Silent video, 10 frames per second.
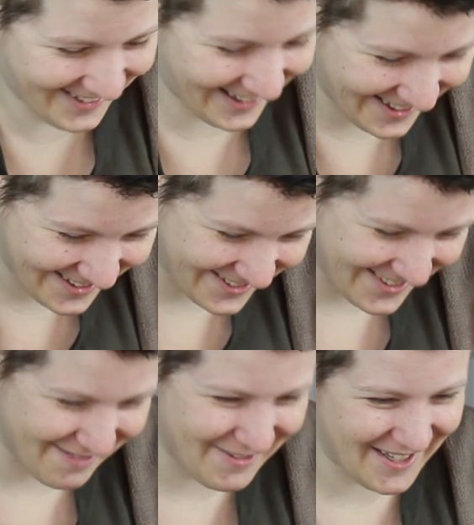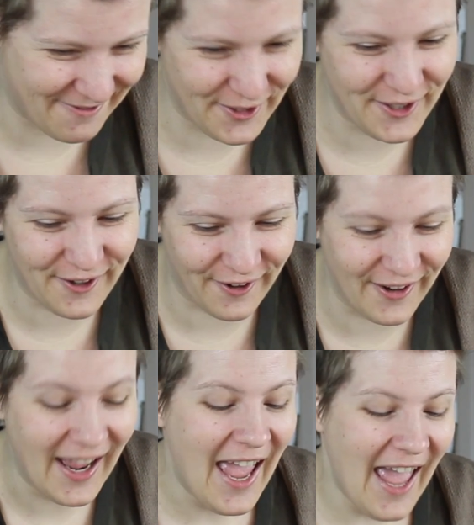Gotta do some stuff on your
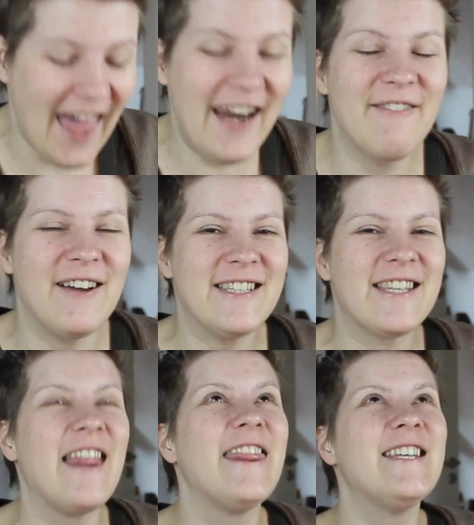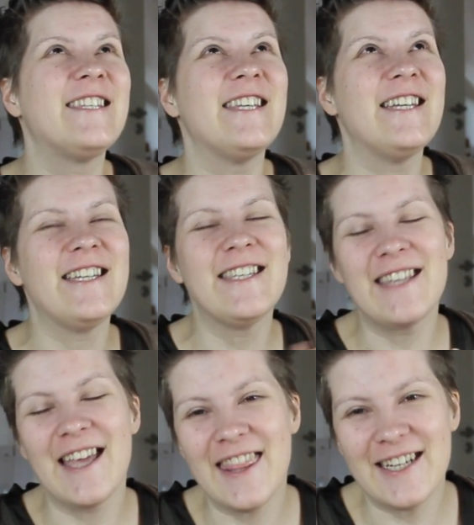own. Anyways, this
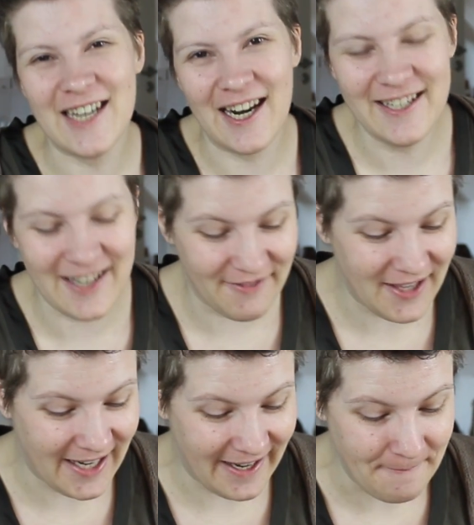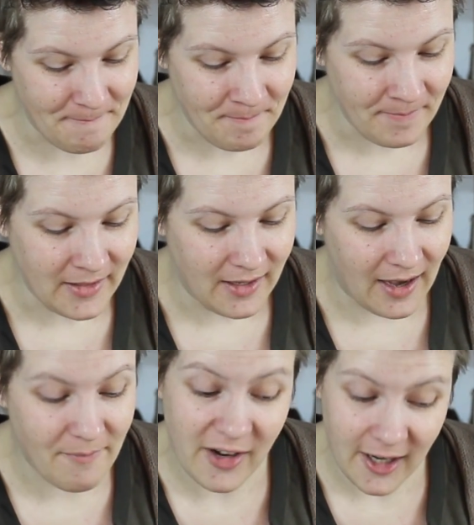is the challenge of the day.
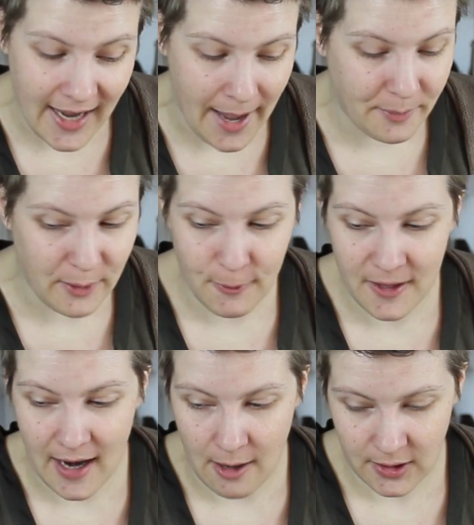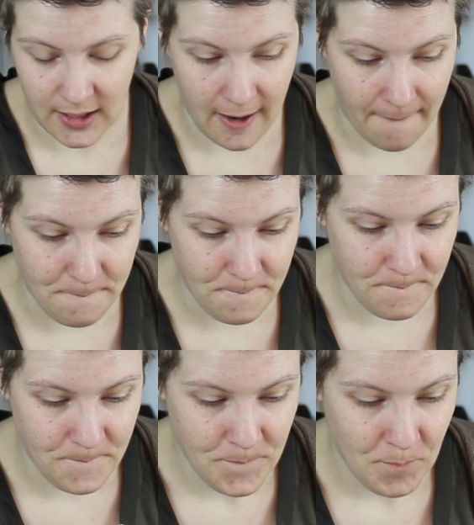I'm very happy with the outcome,
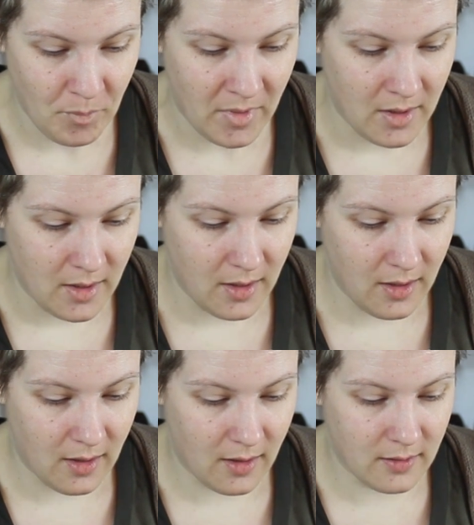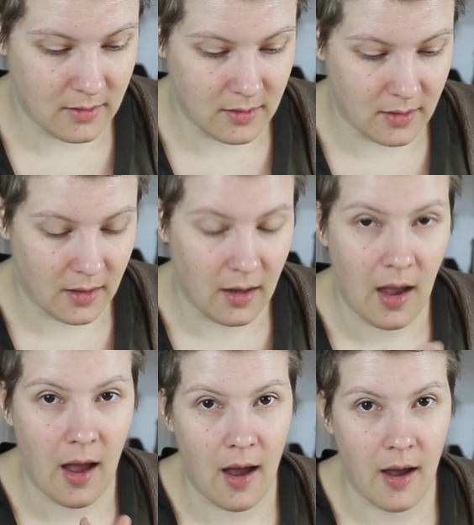and
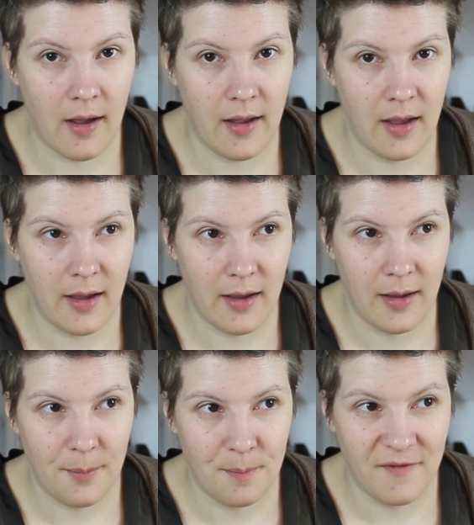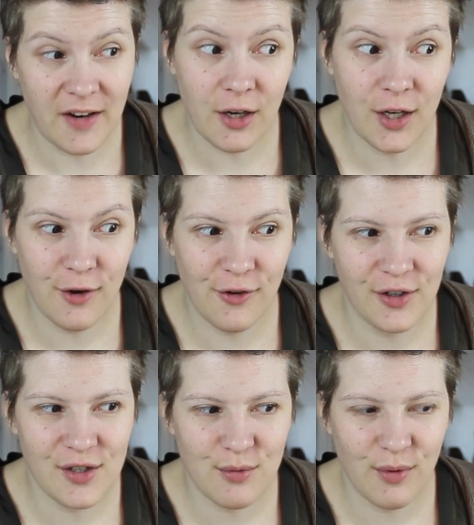I'm very
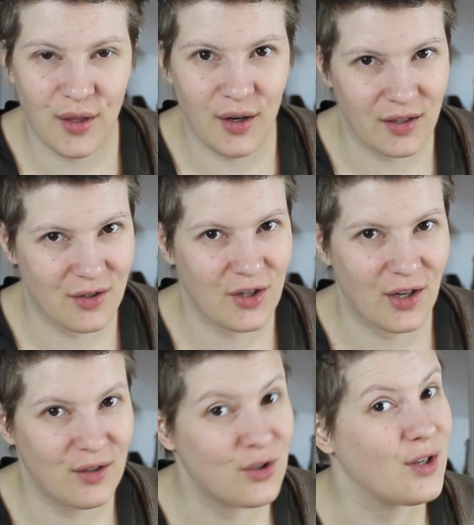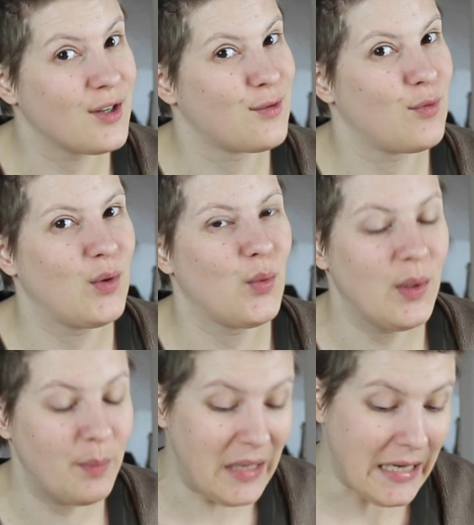curious what the next challenge next week
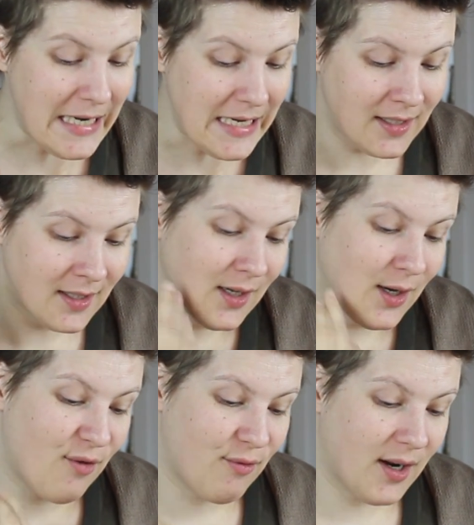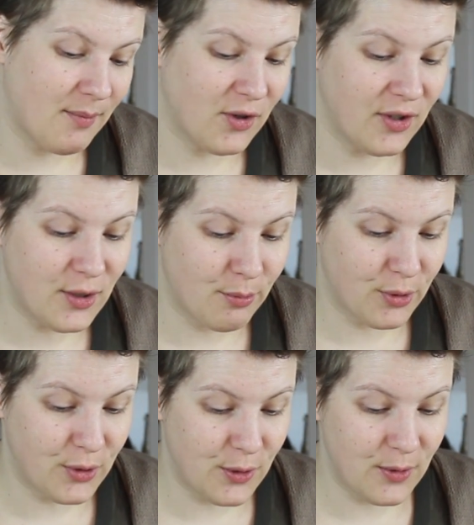will be, what I'm going to
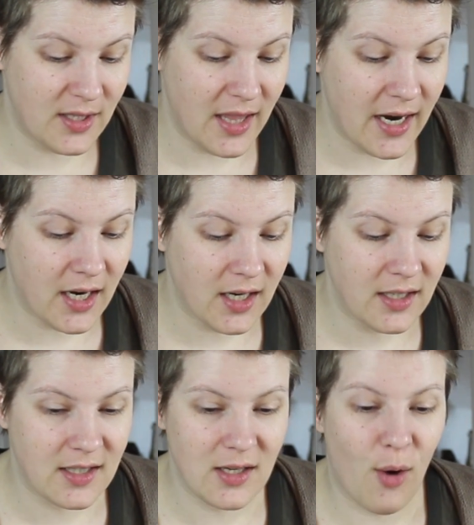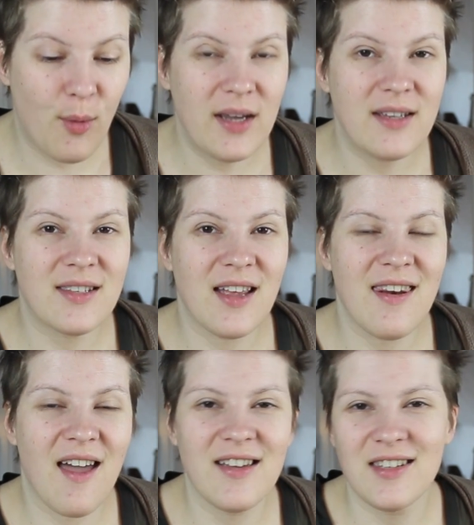produce there. It's always
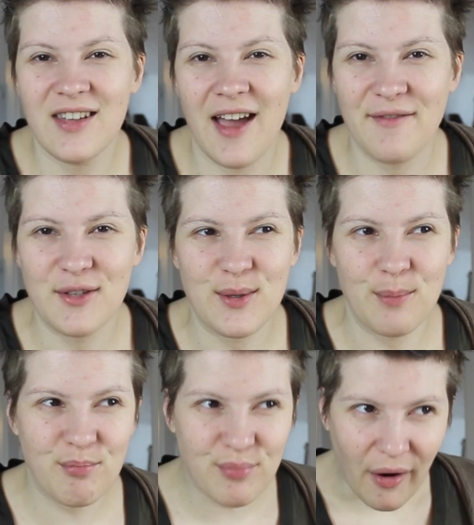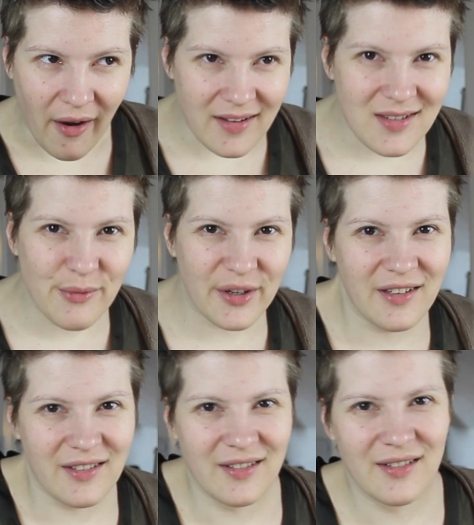nice to have a surprise
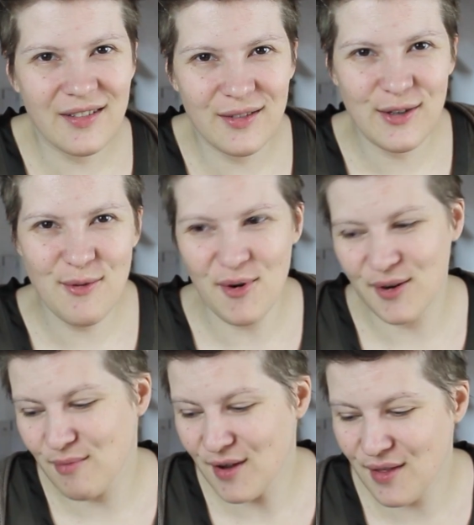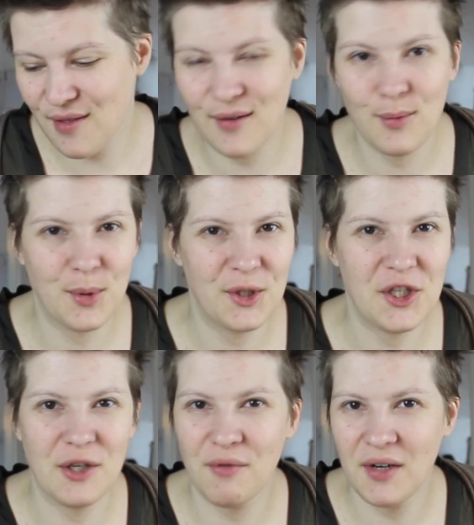when you work with word
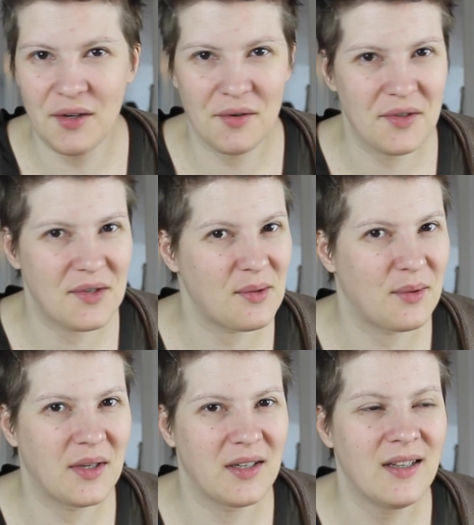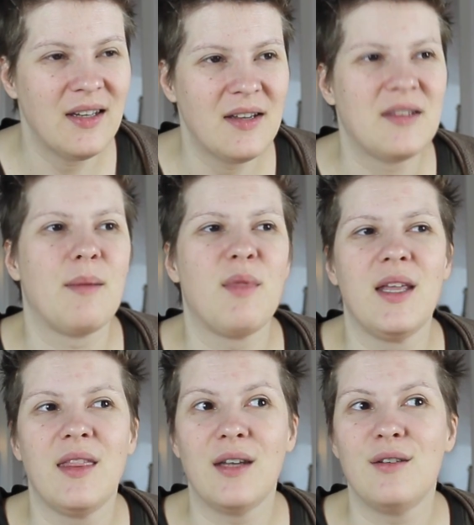generators or
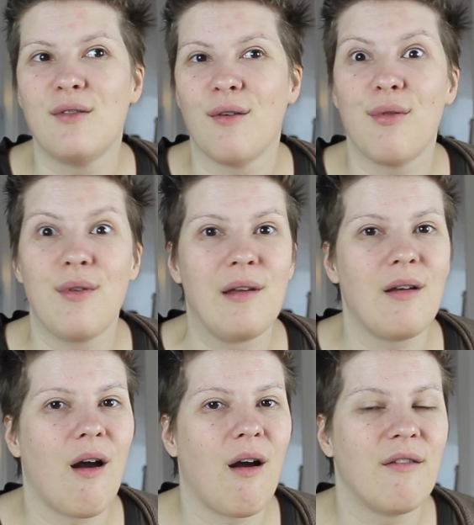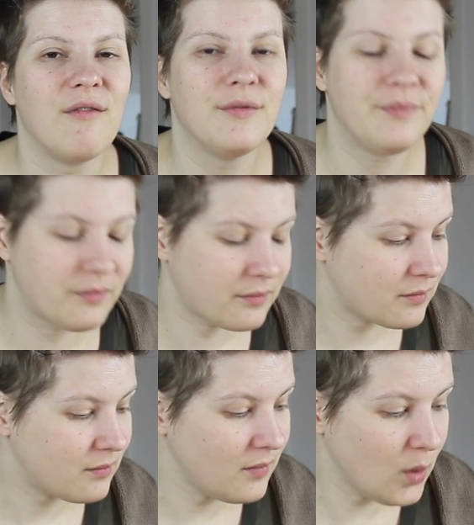something that you don't think of
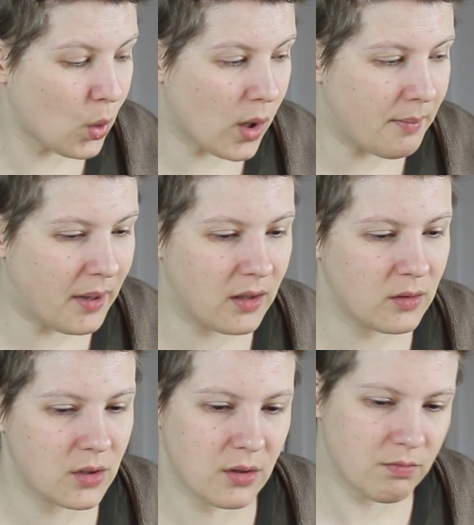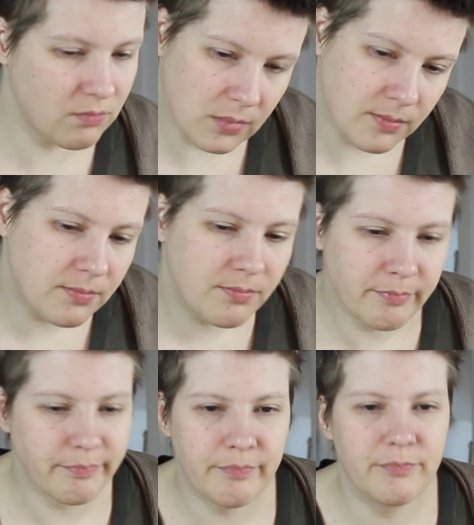or about
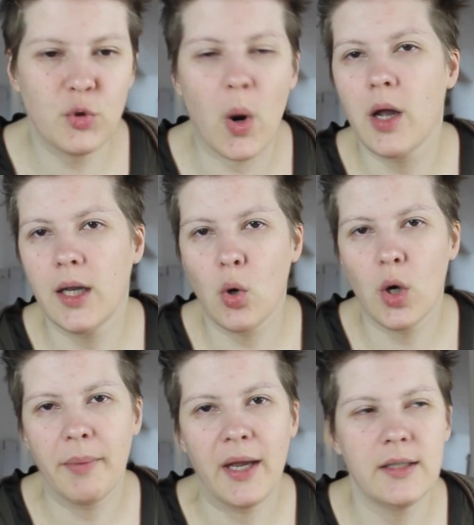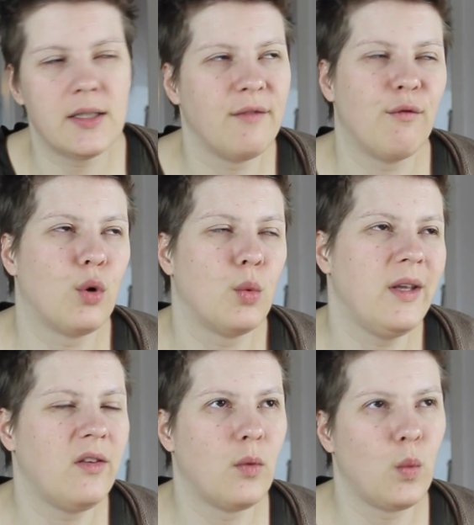drawing or painting for
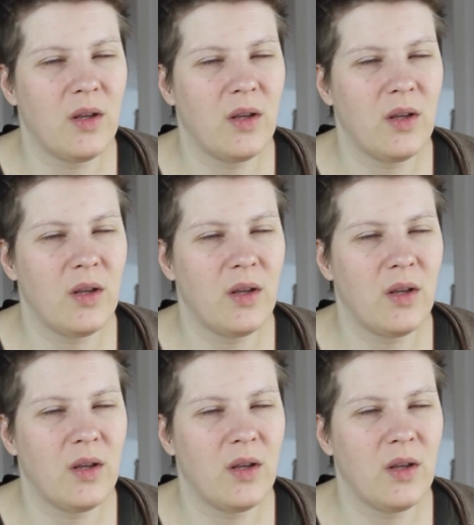weeks and